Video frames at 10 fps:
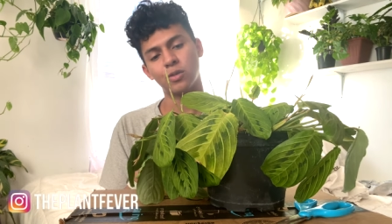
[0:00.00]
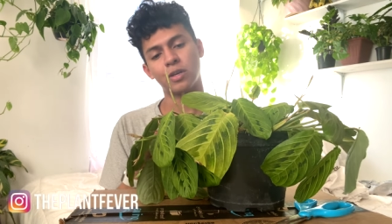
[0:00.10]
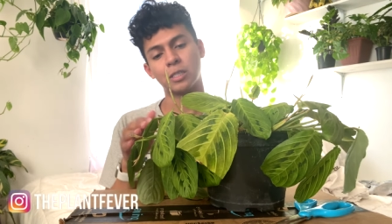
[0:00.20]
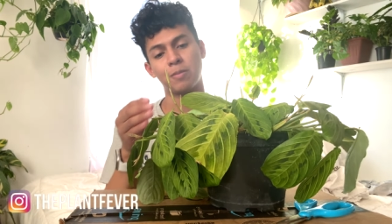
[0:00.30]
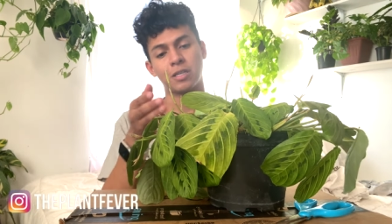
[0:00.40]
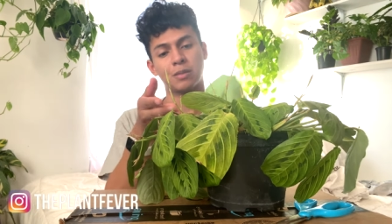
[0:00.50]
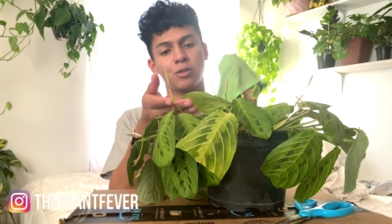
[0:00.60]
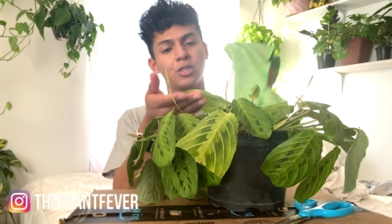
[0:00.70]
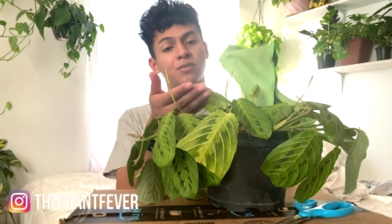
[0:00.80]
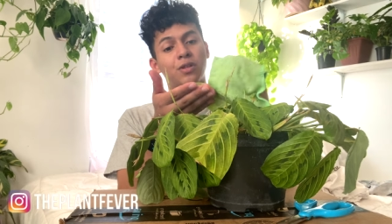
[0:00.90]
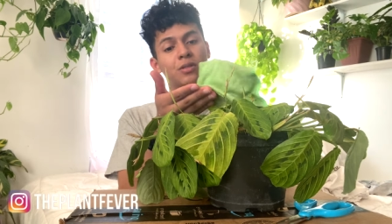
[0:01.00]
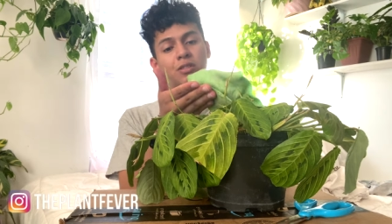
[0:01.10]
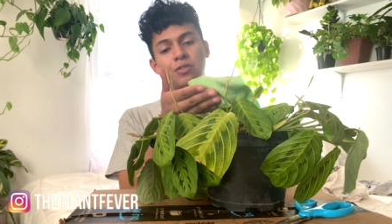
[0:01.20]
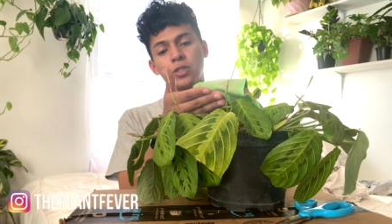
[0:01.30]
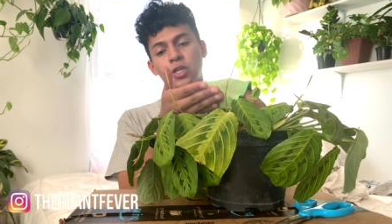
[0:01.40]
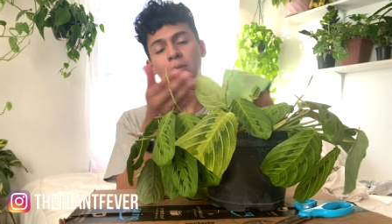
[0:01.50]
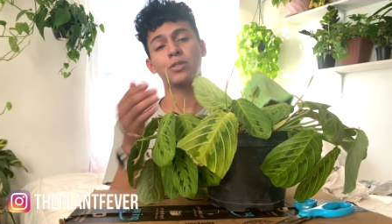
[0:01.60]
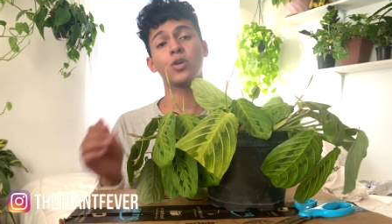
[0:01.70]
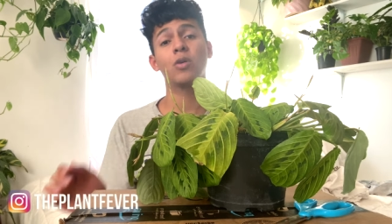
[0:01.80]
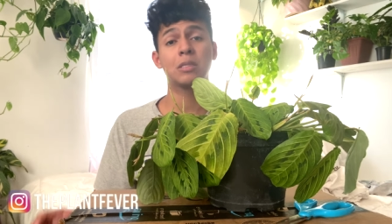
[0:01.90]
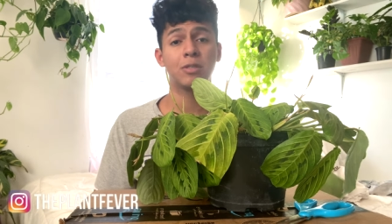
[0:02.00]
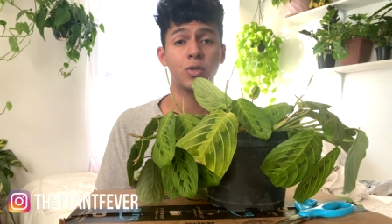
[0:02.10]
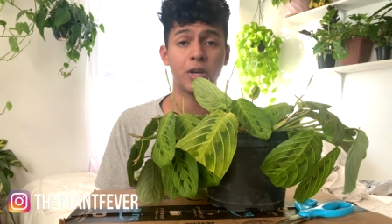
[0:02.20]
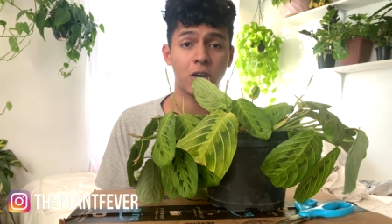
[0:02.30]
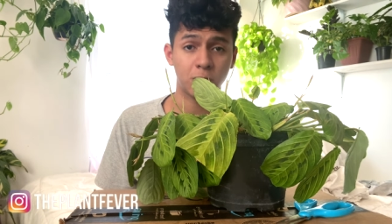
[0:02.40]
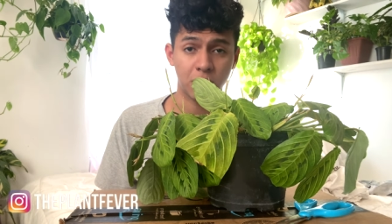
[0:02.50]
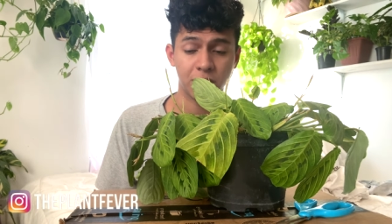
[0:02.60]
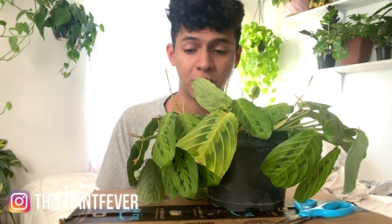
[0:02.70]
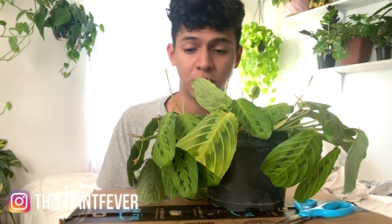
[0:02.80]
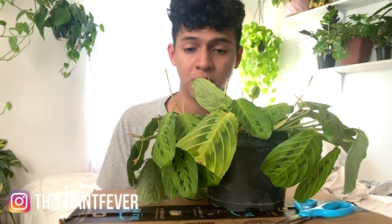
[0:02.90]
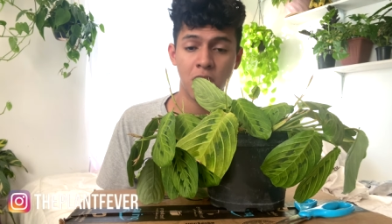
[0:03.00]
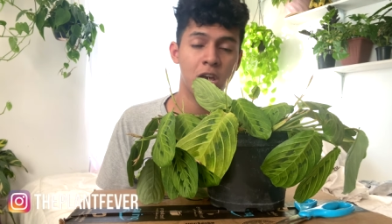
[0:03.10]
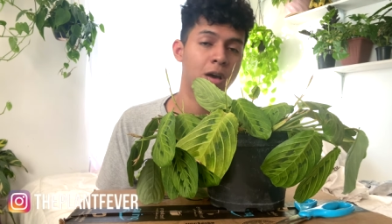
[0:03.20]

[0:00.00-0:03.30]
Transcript: So expect some of those videos in the future. I'm still going to be doing houseplant videos.